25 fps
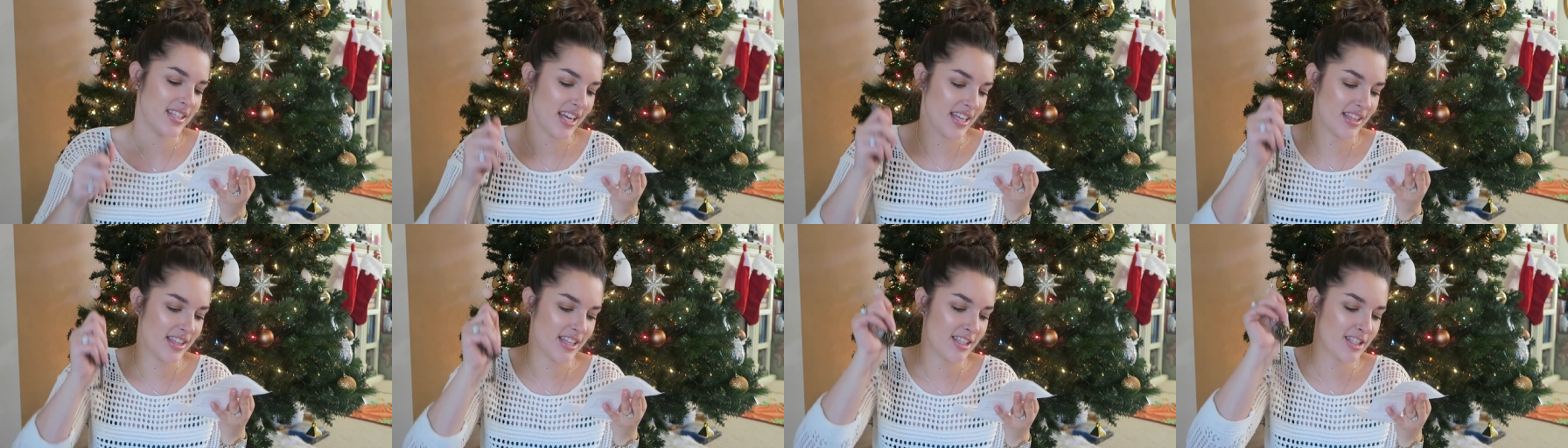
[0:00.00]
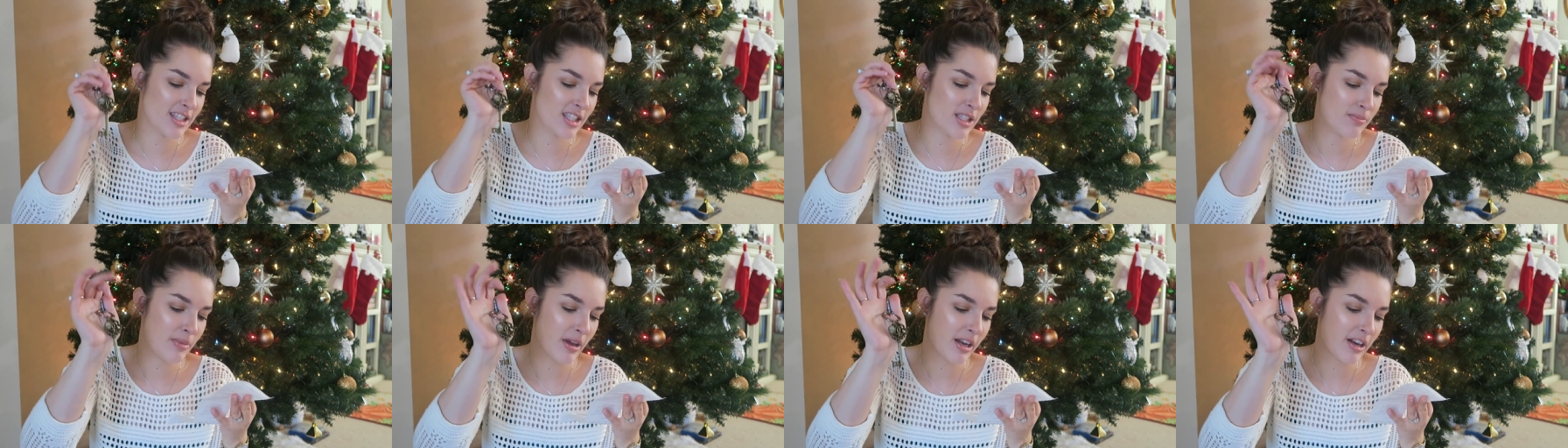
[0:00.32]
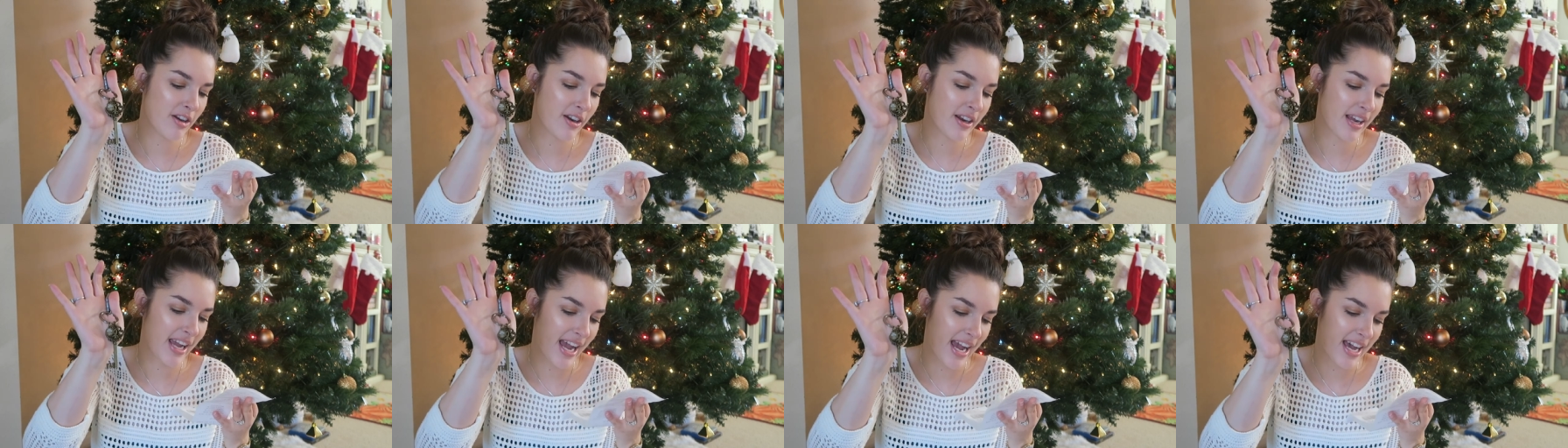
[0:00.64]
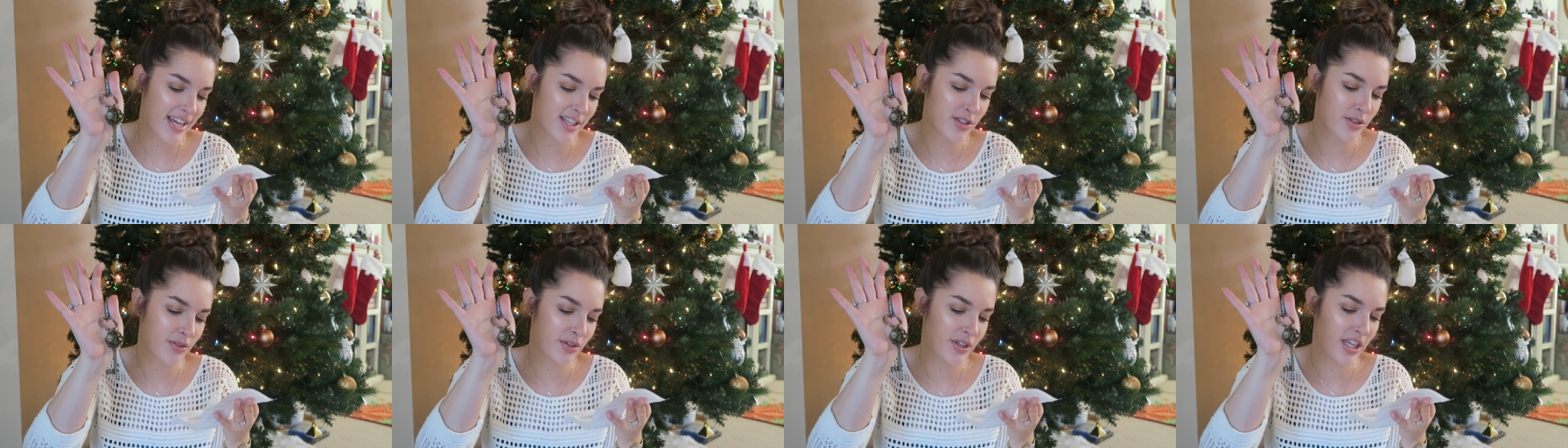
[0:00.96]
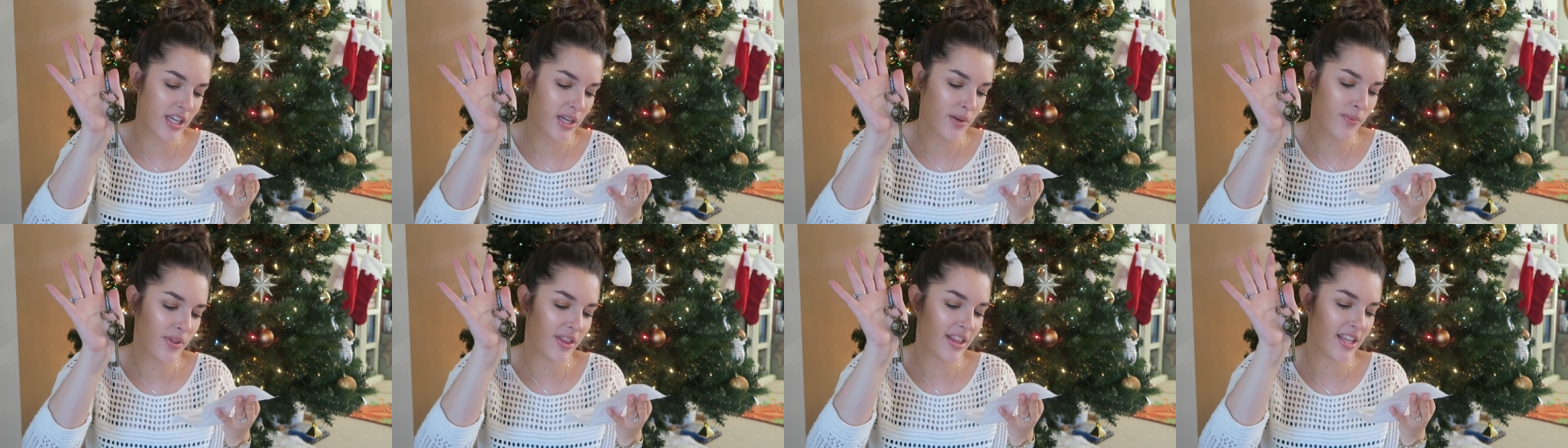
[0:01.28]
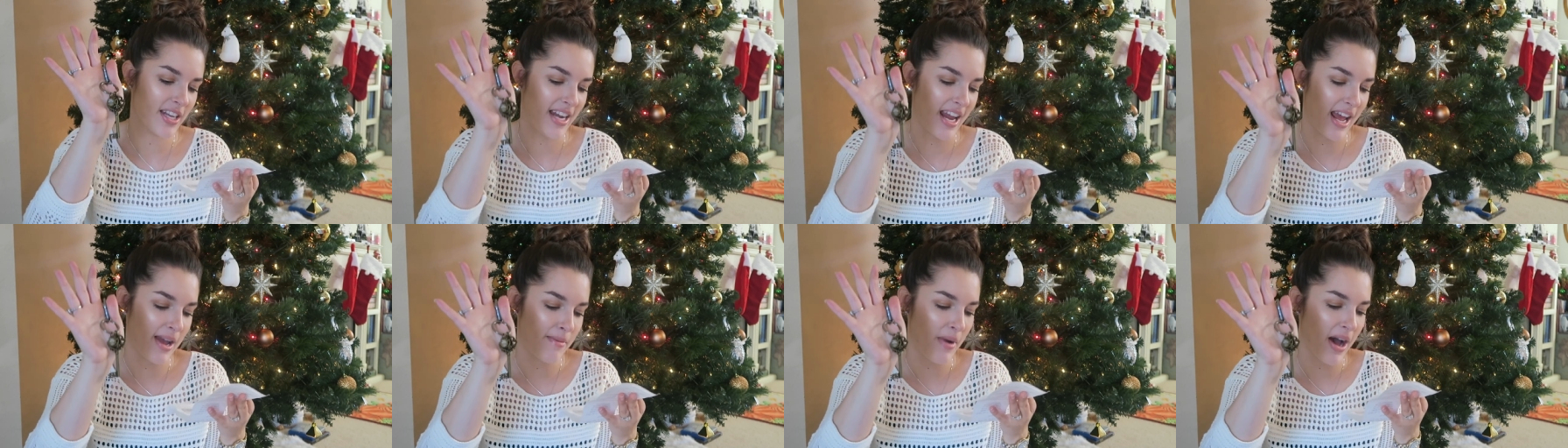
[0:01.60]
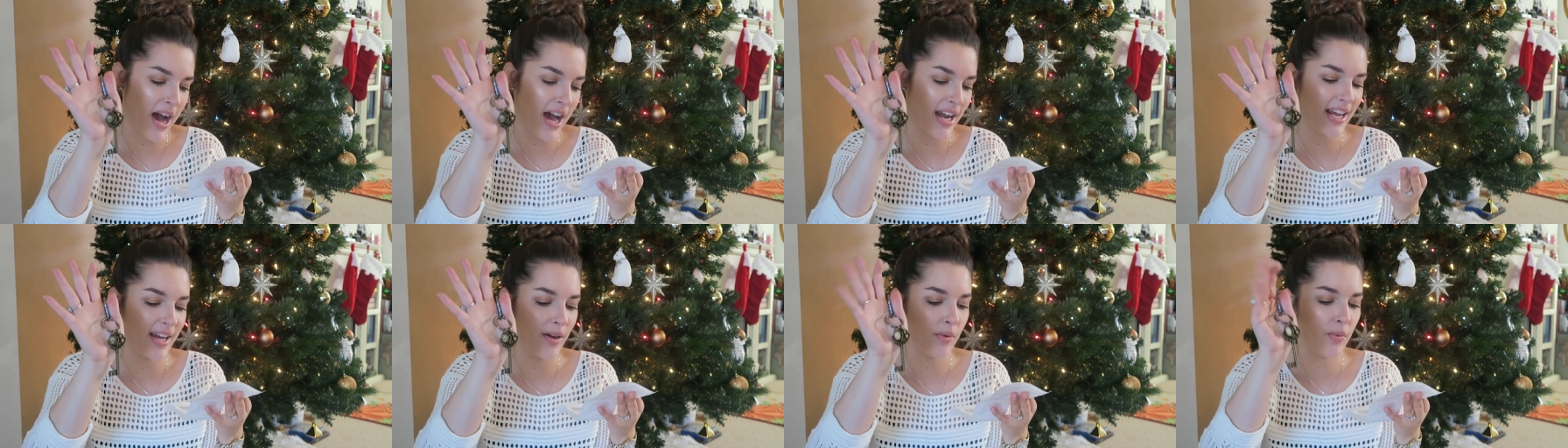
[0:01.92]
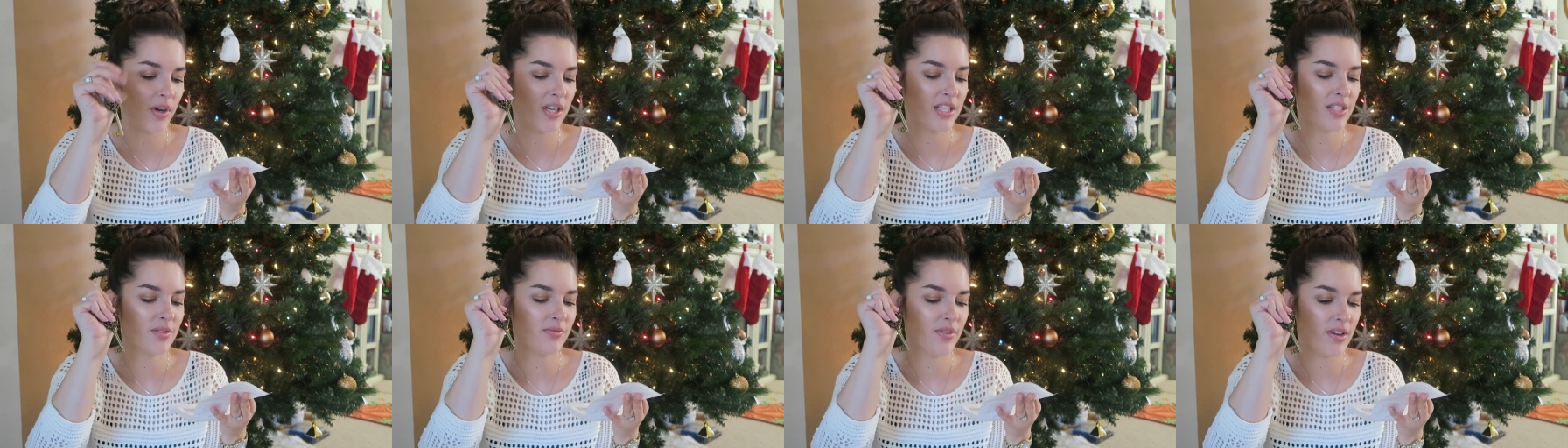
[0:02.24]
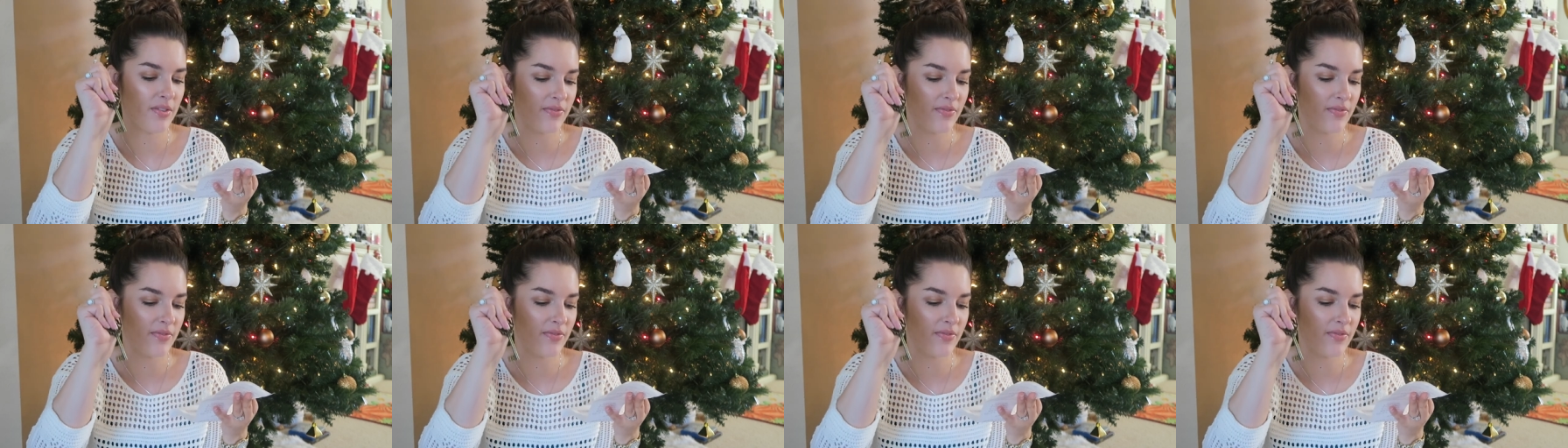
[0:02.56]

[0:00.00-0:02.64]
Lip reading: and the Spinner Castle key with the name on it was